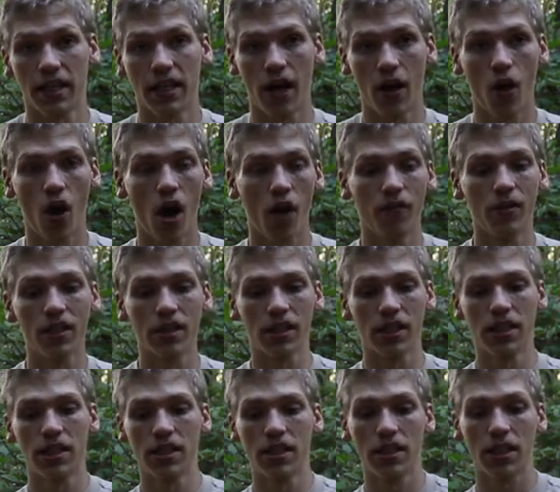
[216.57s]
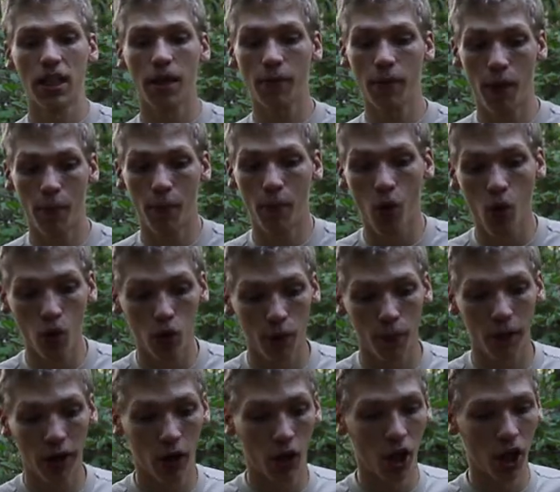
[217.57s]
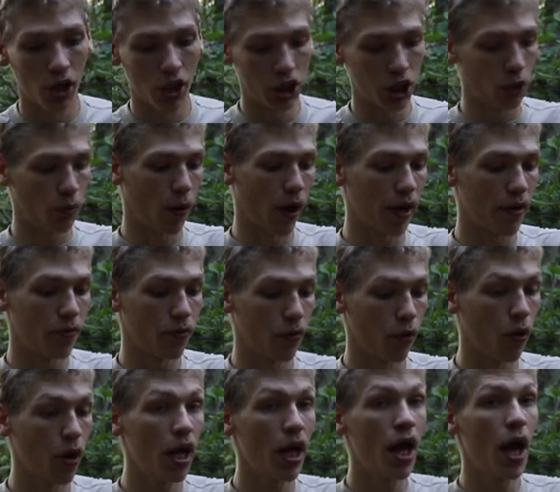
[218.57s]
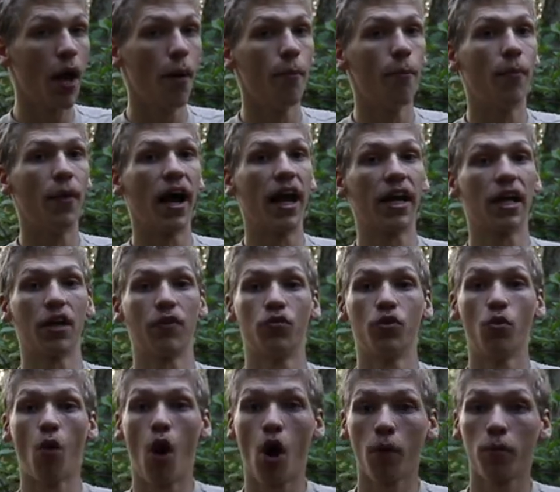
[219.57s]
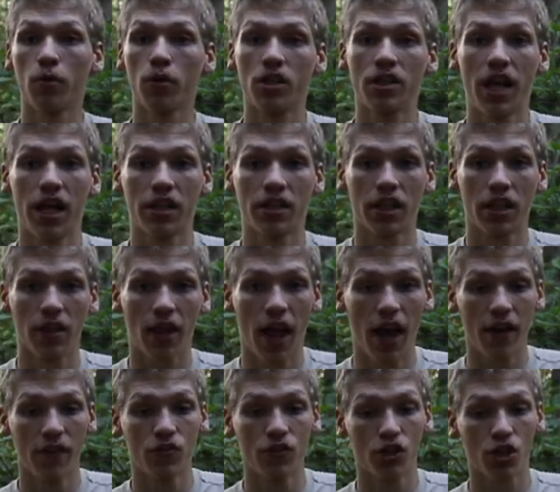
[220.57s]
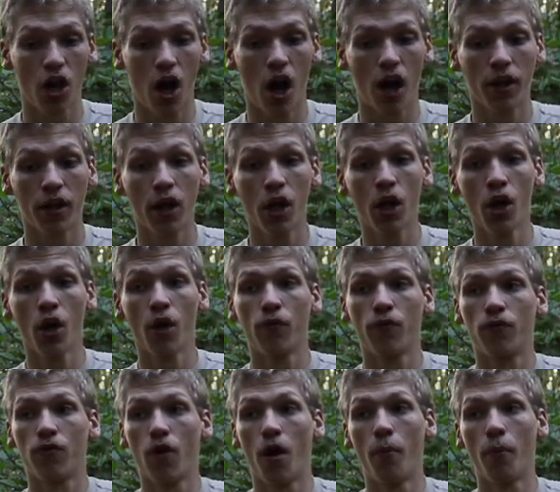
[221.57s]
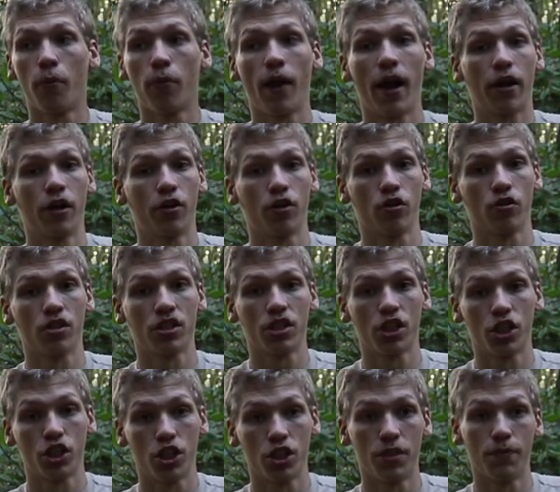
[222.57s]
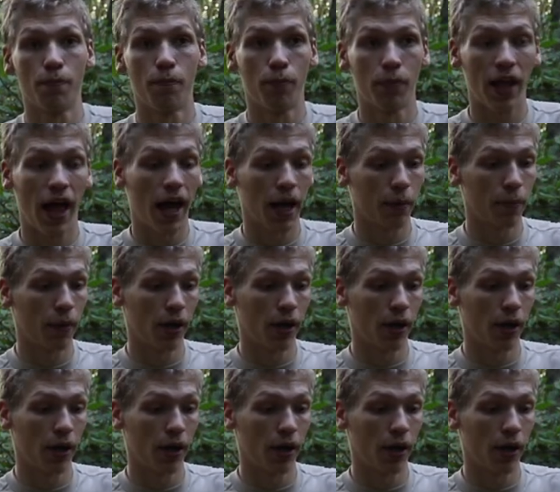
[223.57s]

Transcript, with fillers: Now obviously this isn't gonna be a polar bear hunting rifle, but if you are protecting livestock from predators such as black